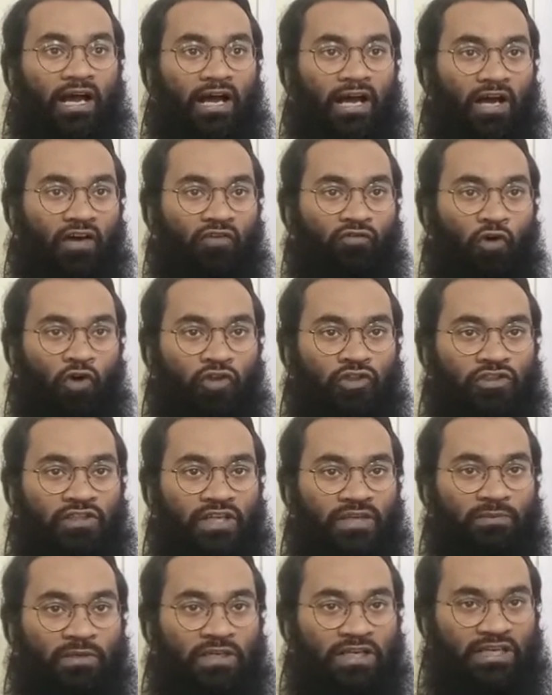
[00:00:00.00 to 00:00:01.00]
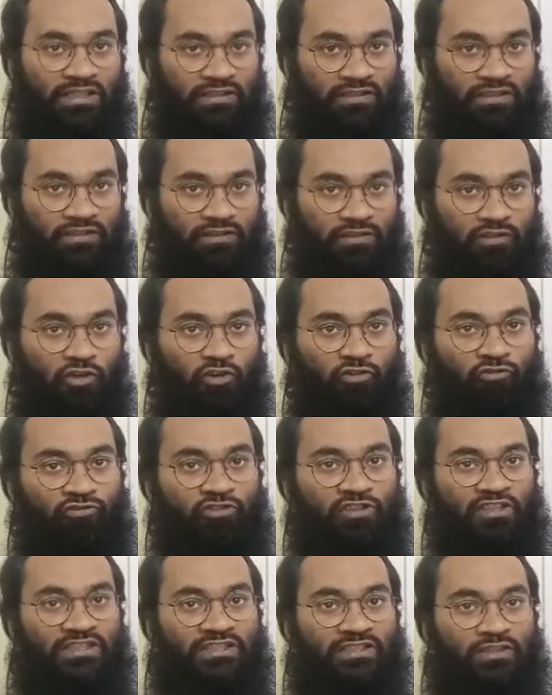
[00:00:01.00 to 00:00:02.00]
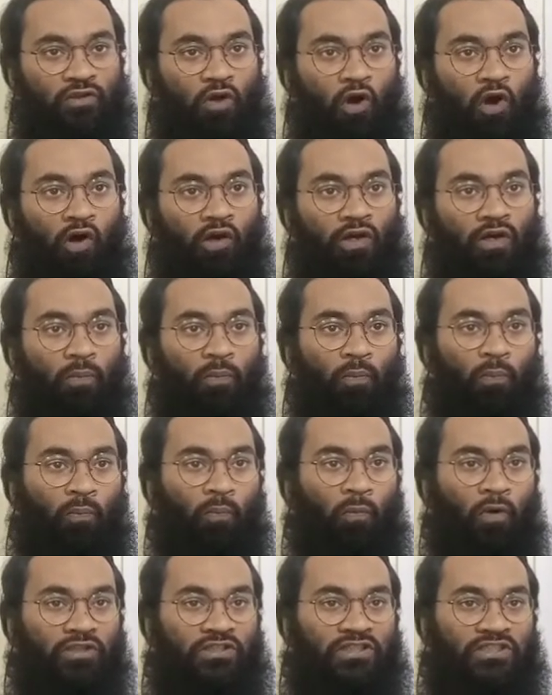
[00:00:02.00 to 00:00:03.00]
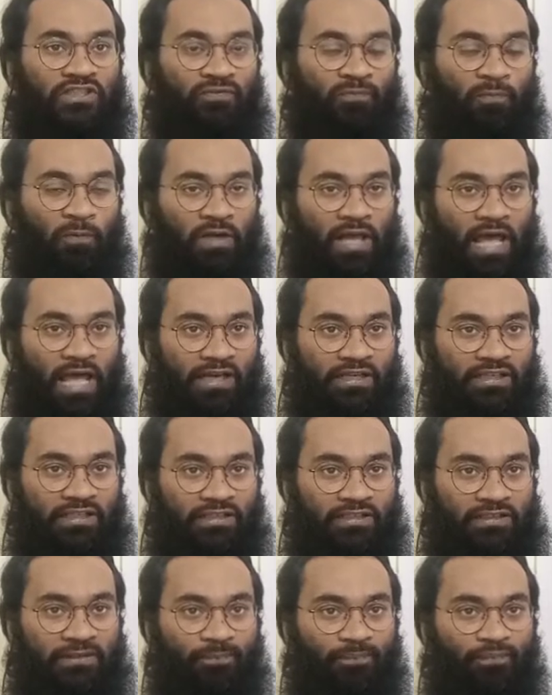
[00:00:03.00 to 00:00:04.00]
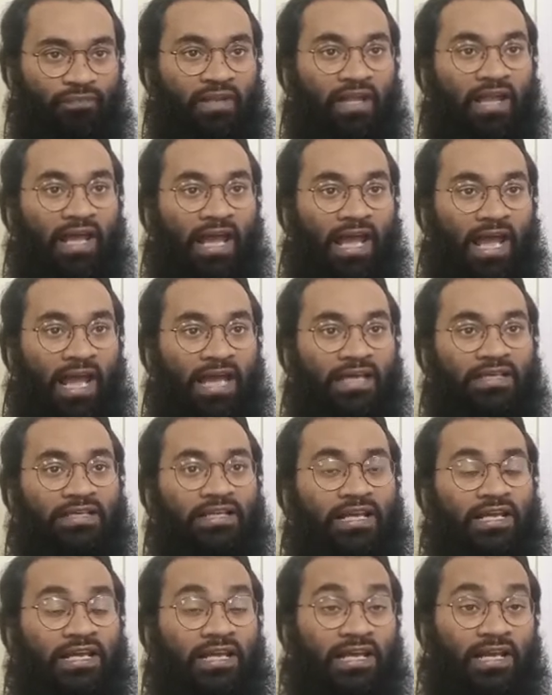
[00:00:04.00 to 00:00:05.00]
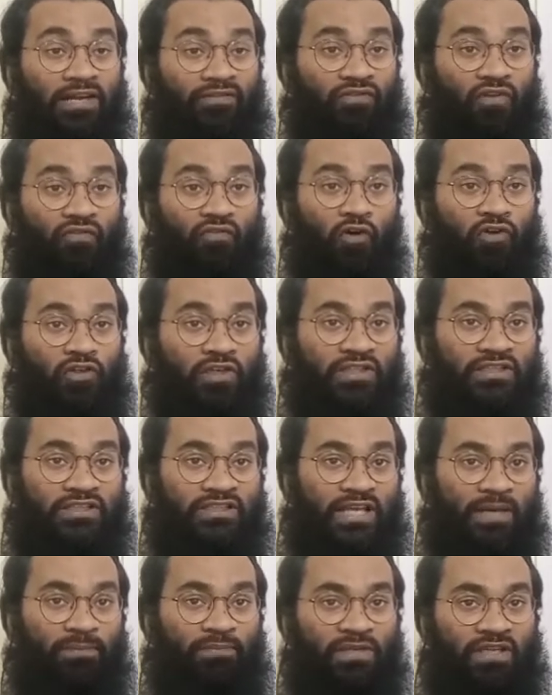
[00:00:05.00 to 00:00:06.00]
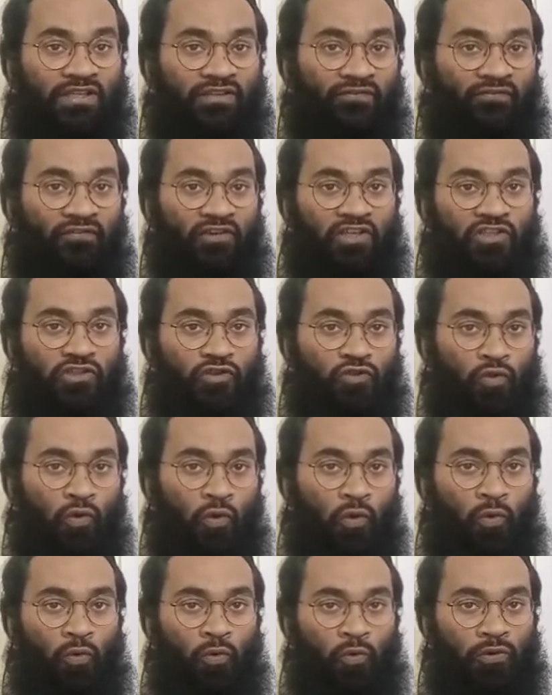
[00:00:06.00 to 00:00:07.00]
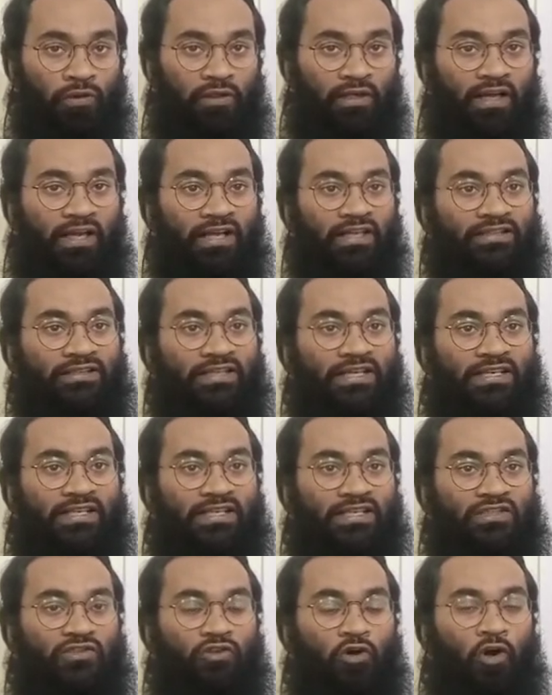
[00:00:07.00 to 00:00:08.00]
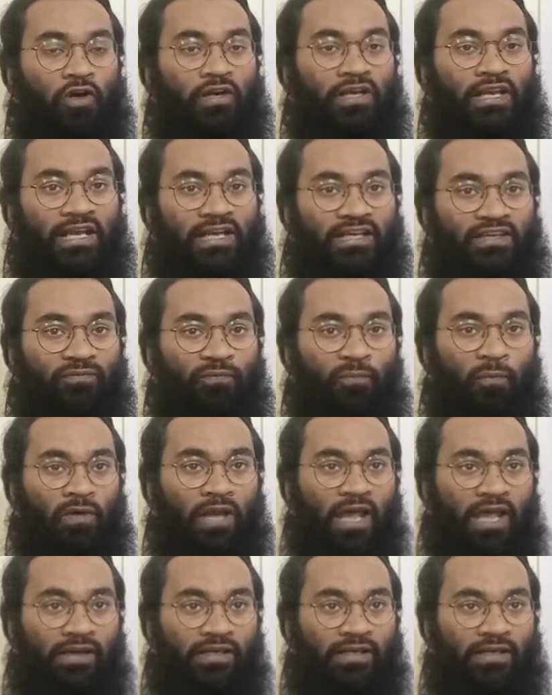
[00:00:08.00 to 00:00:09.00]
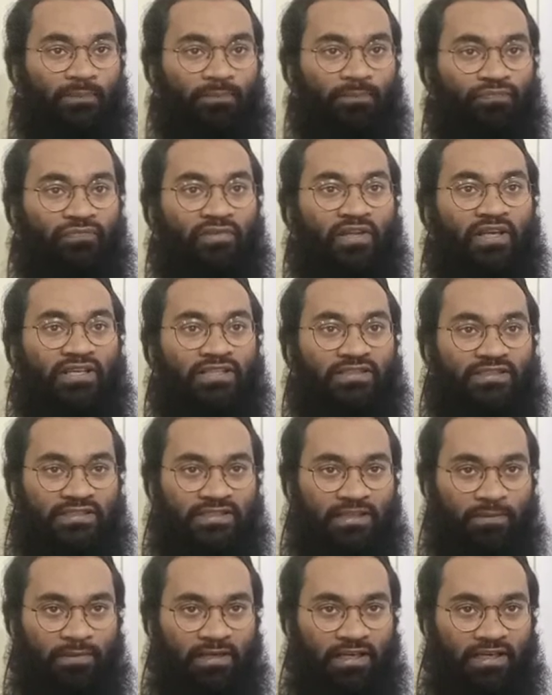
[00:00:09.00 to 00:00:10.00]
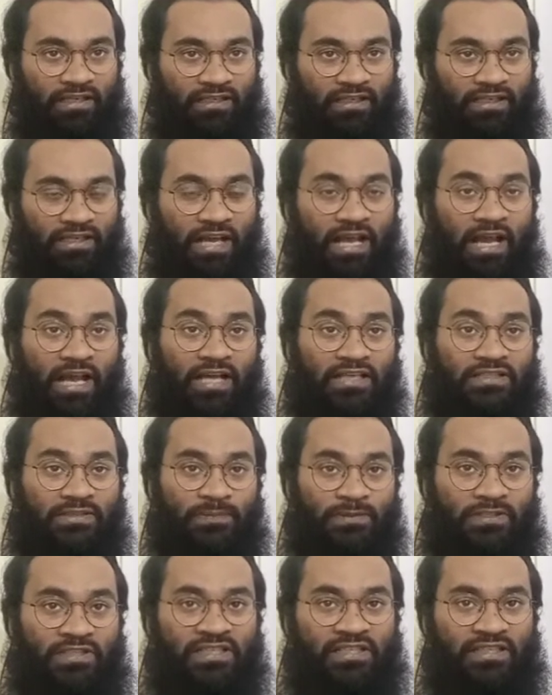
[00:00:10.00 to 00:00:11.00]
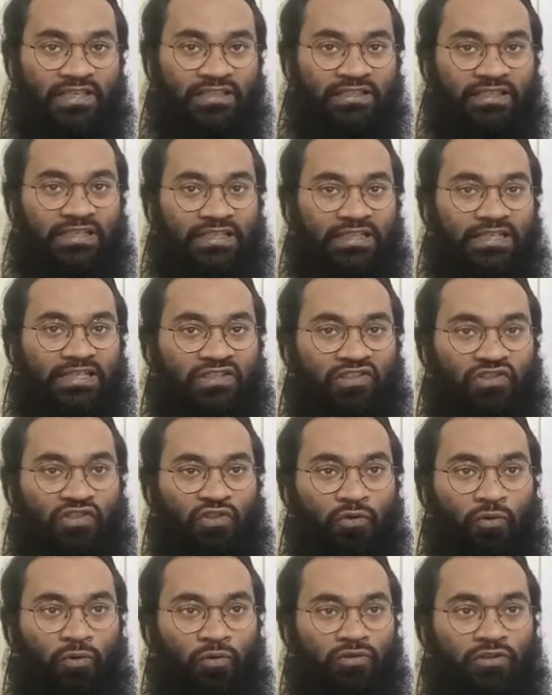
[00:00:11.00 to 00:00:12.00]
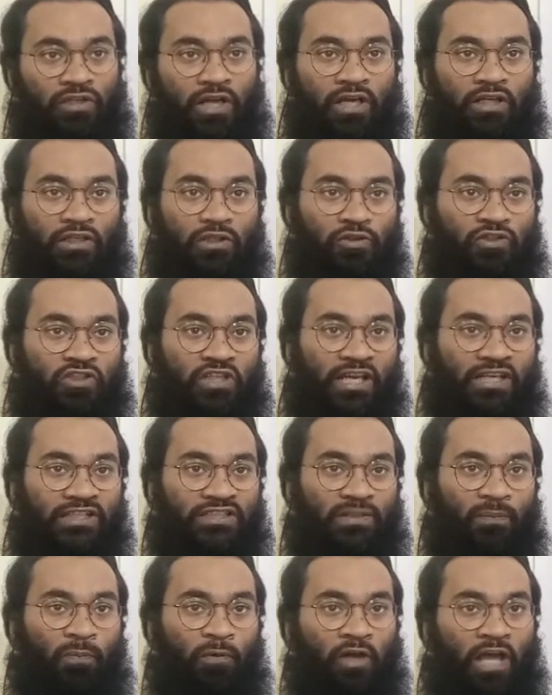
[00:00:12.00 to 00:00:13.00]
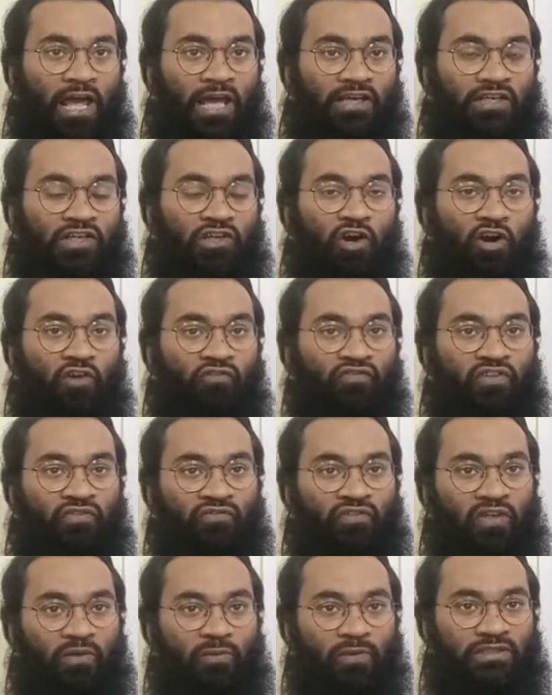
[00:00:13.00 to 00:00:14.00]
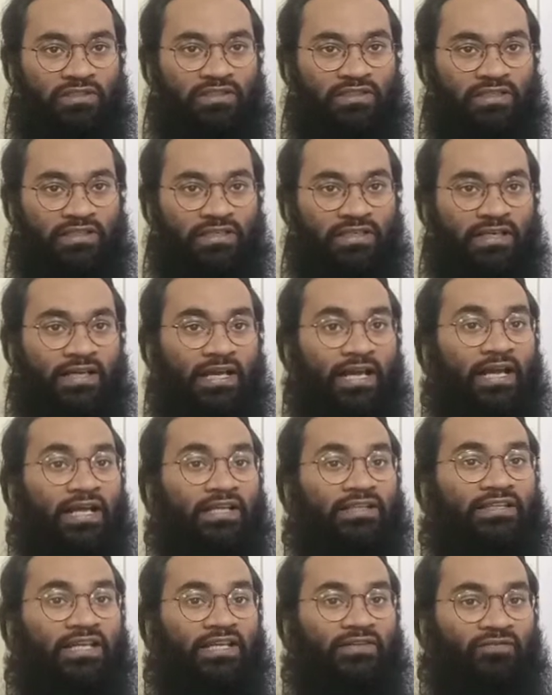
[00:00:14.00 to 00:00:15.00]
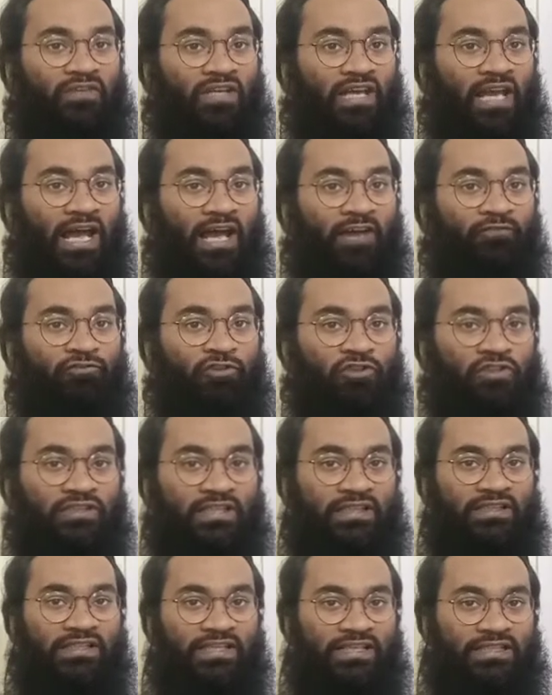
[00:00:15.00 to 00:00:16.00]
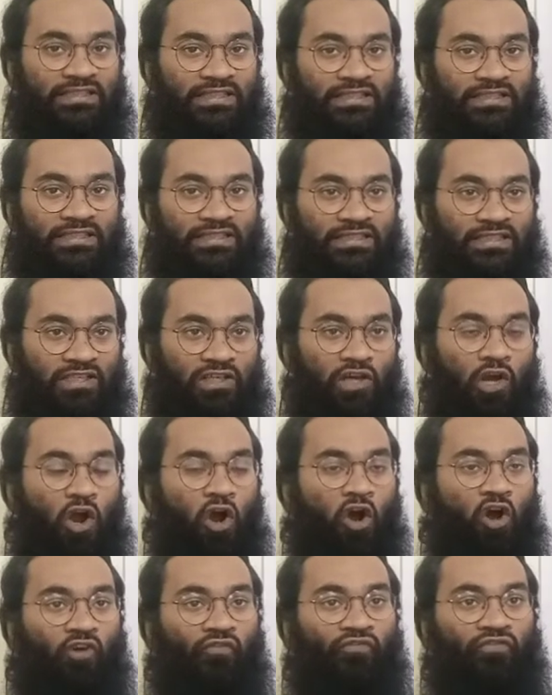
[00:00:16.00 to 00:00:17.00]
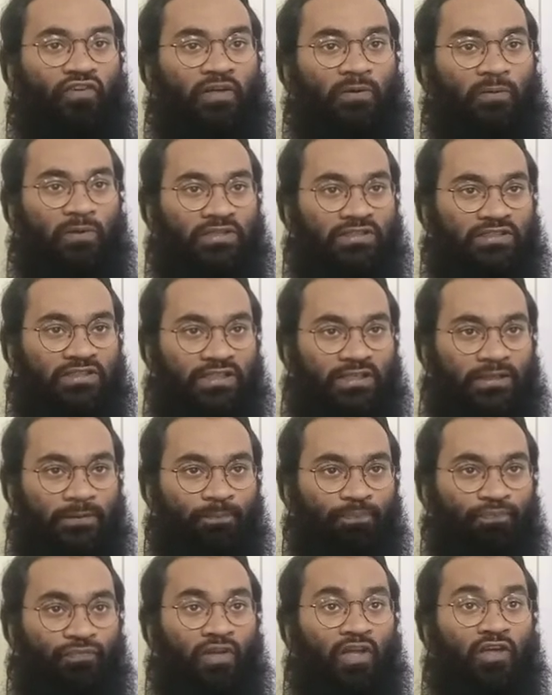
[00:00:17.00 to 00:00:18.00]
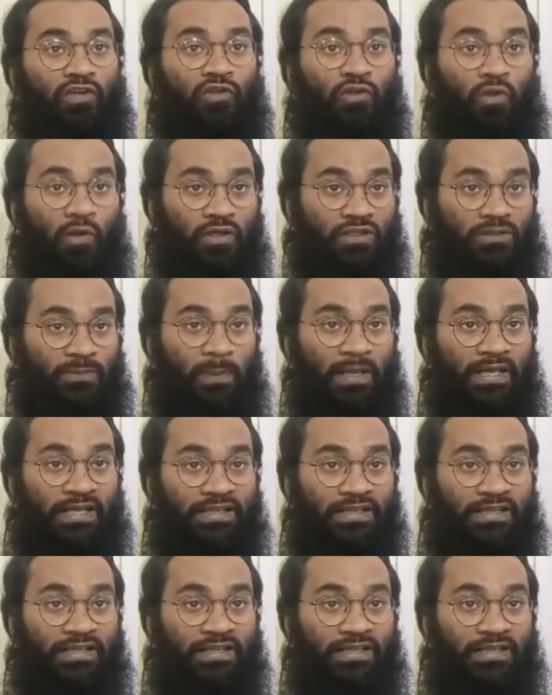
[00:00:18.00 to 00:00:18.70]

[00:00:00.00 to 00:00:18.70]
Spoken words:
A water can be heated, which is called positive polarity, and if the water is kept in the fridge to cool, then it is called negative polarity. Similarly, a special technique is used to change the polarity of the frequency. Then we have to set the intensity of frequency. To explain